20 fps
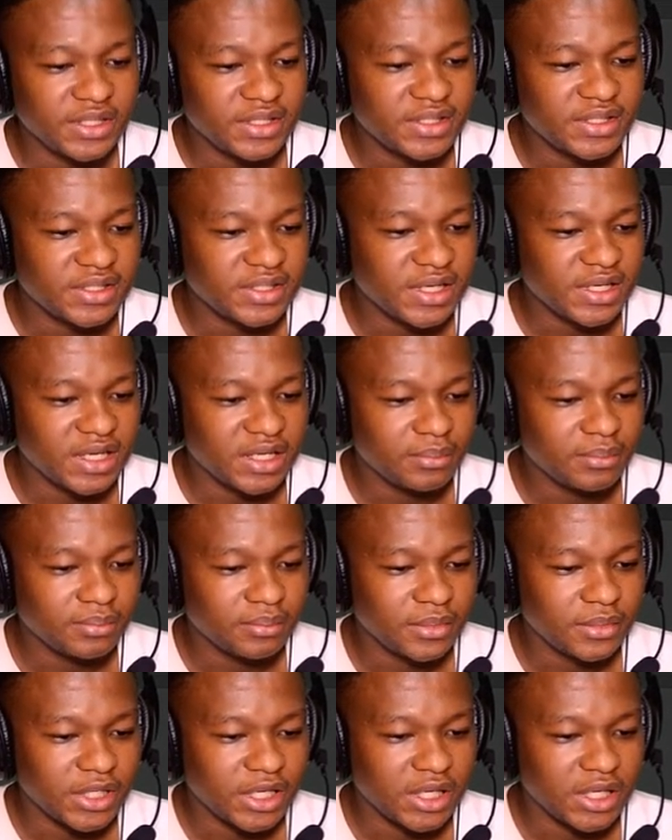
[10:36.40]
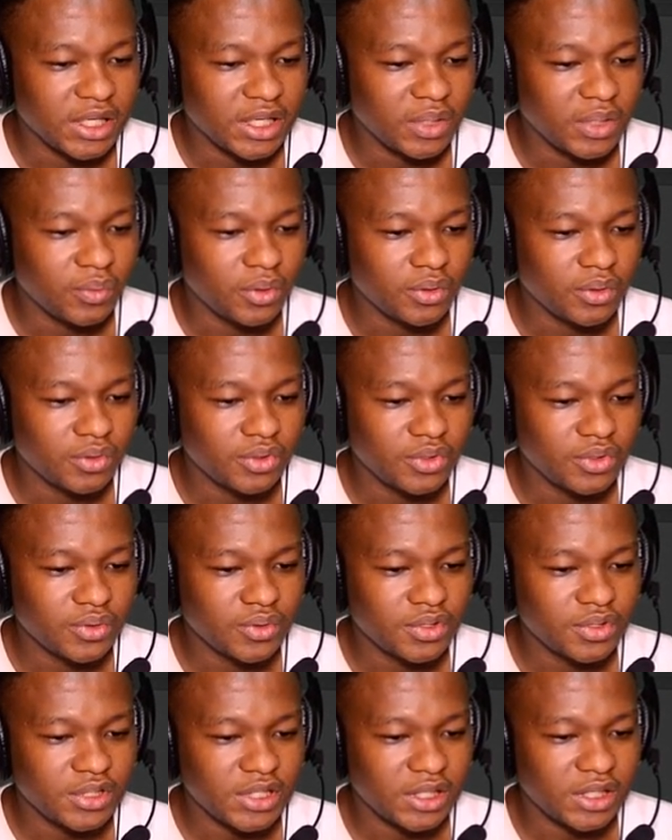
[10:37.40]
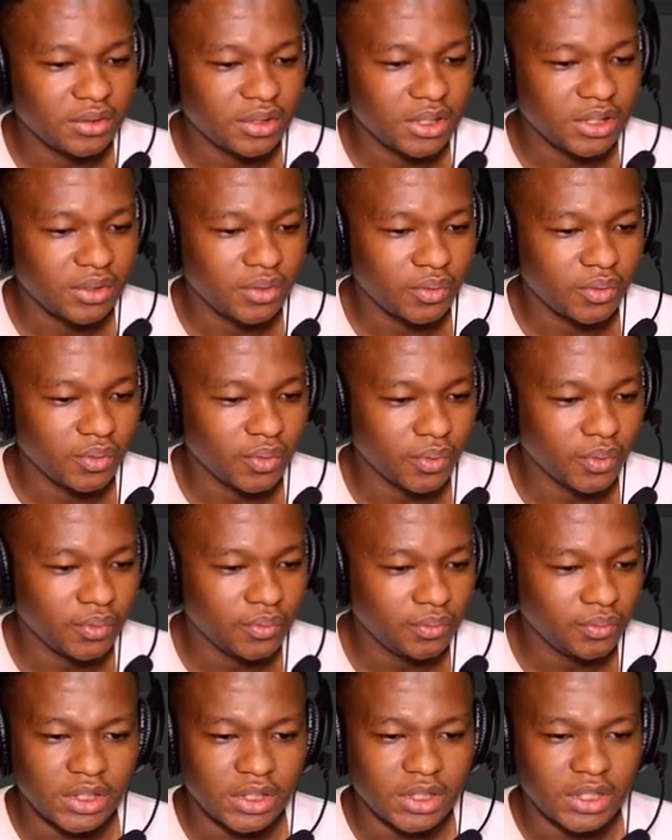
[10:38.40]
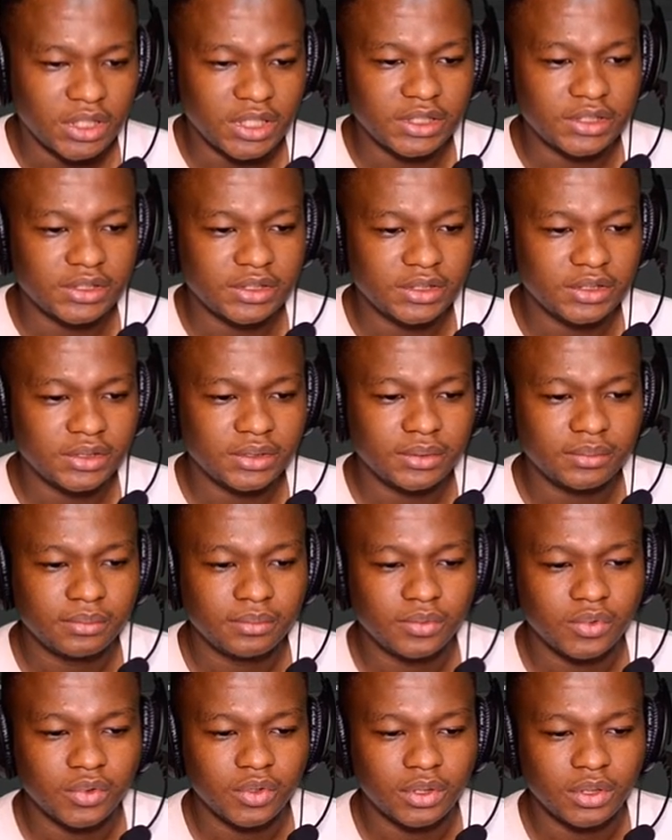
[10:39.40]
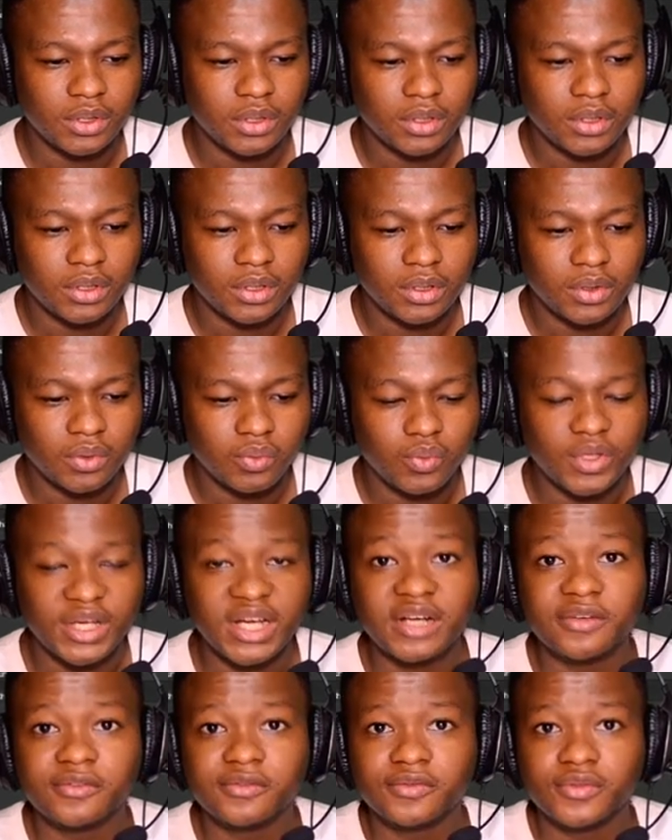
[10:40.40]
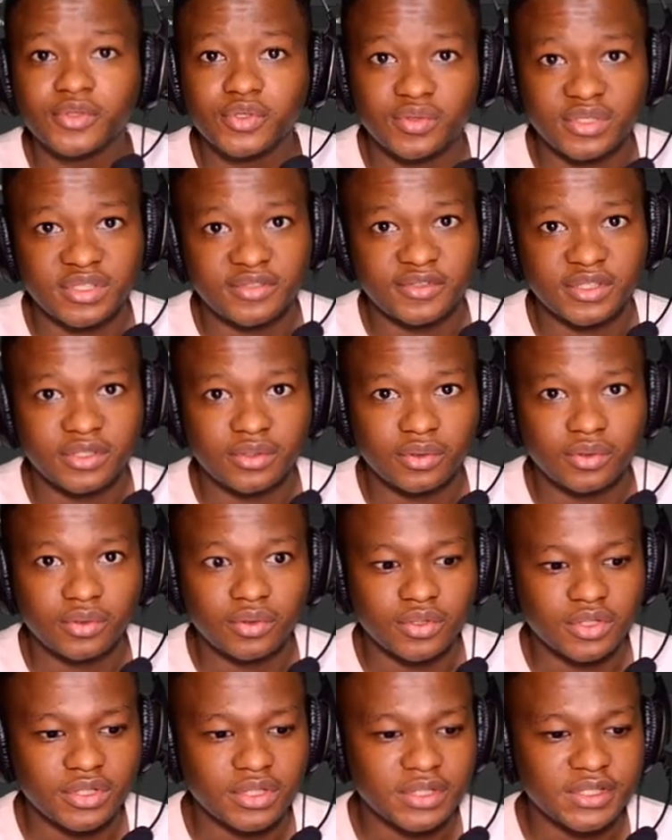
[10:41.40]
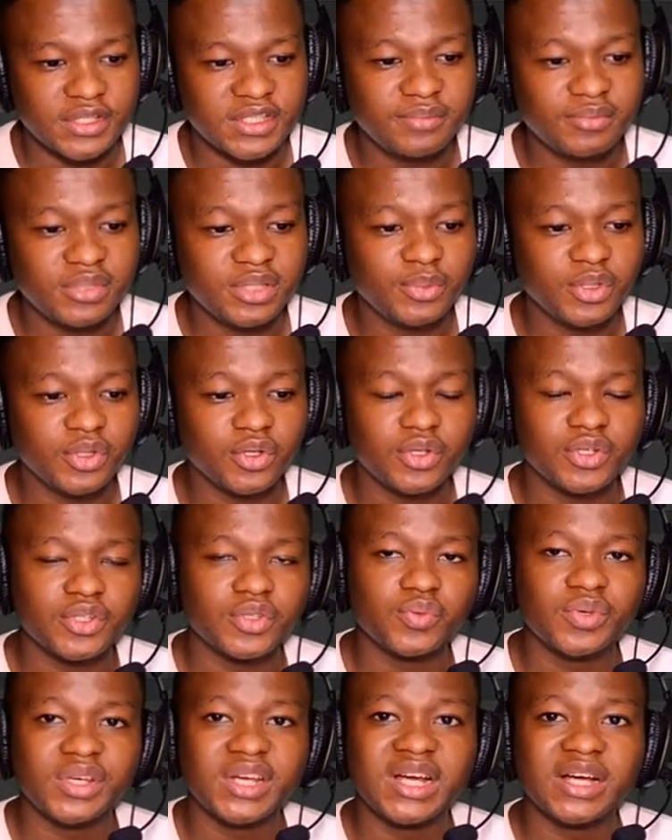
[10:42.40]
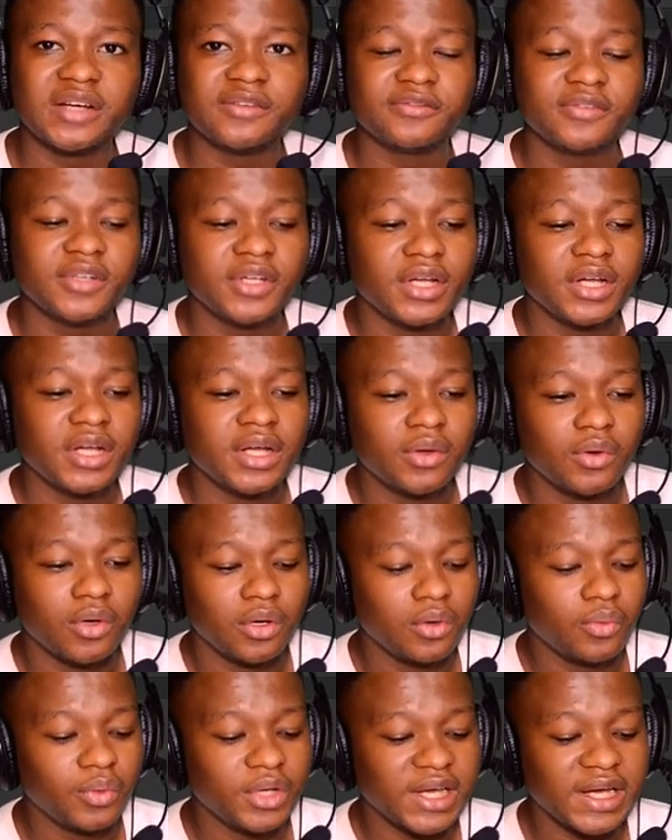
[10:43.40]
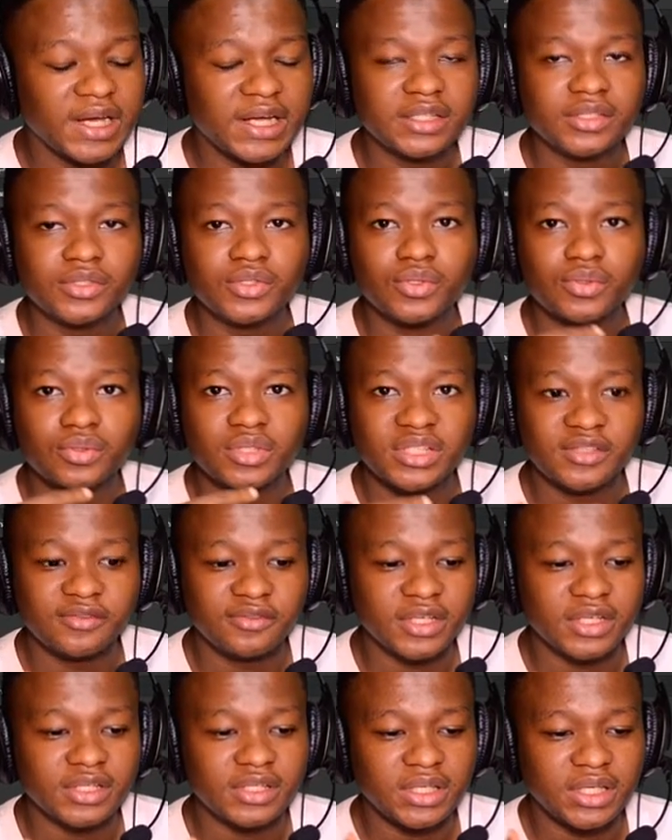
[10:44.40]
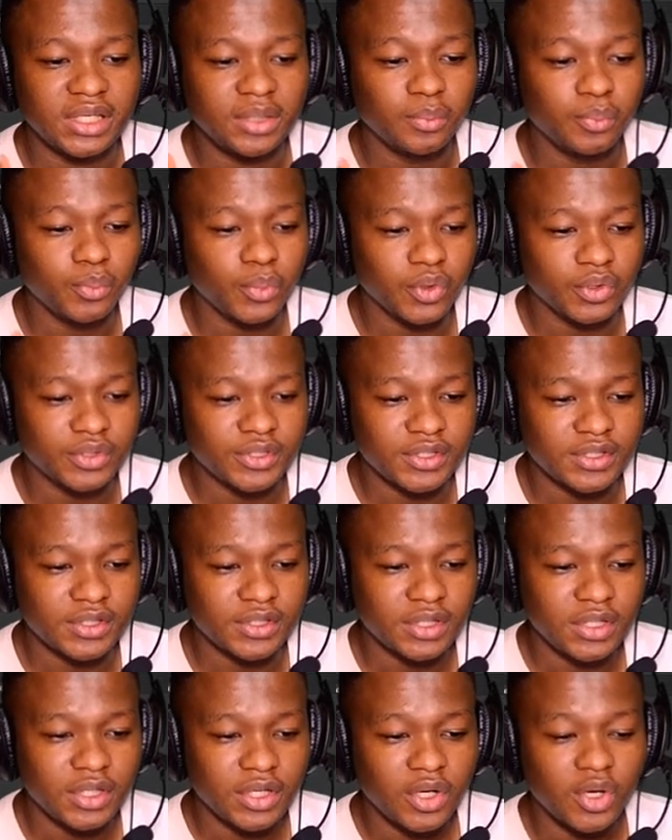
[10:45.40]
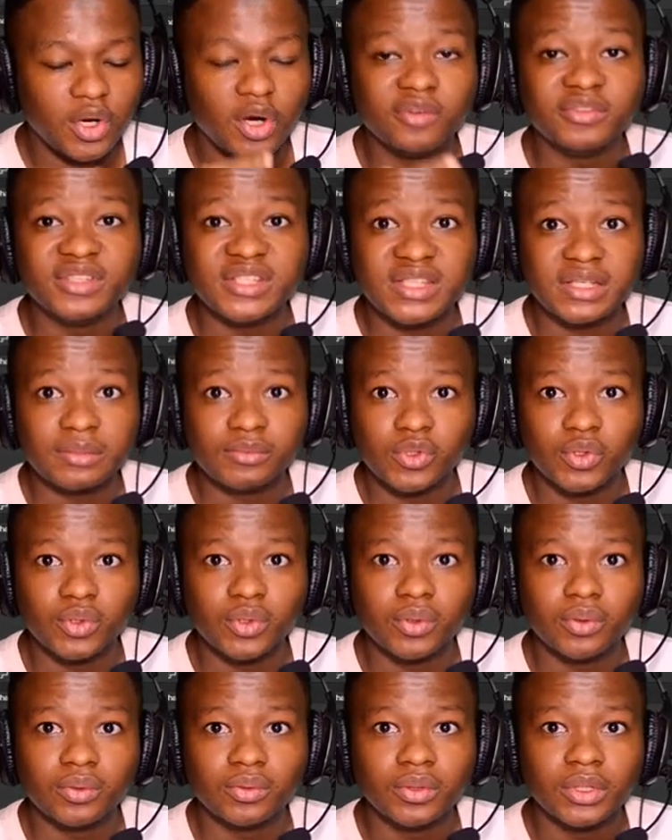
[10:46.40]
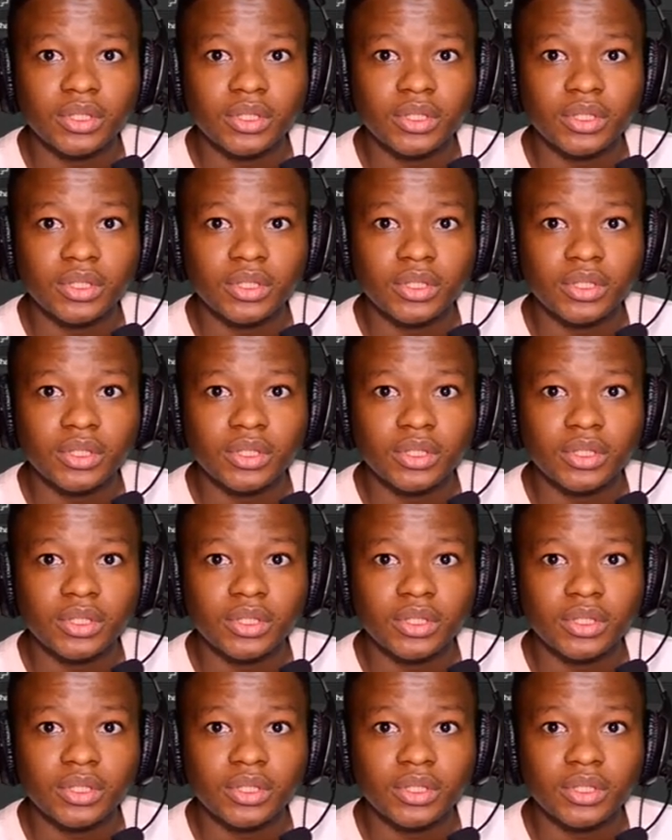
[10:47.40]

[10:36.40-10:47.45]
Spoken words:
this time I will use another logo, and we have two different logos simply because we had two different imports of the same logo.